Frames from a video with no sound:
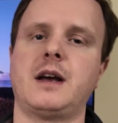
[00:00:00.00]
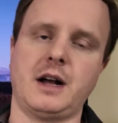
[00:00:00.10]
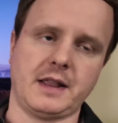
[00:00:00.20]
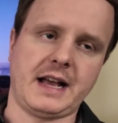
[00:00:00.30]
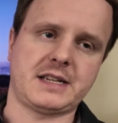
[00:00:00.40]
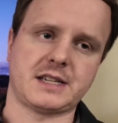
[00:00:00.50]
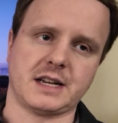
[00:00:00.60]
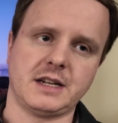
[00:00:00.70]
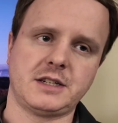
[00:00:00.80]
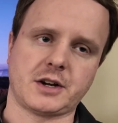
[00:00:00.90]

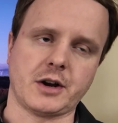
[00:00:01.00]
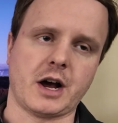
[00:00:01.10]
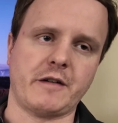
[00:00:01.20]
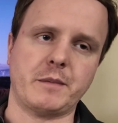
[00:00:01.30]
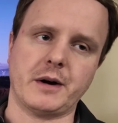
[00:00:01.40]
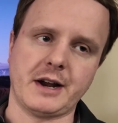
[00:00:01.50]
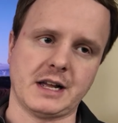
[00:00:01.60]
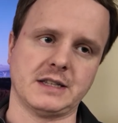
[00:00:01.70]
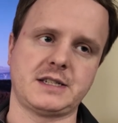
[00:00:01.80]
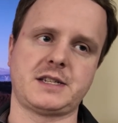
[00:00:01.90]
Alexa, turn off
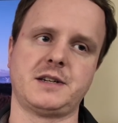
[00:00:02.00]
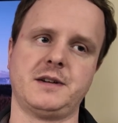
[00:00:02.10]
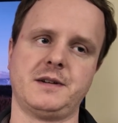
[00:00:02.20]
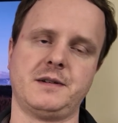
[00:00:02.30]
Marantz.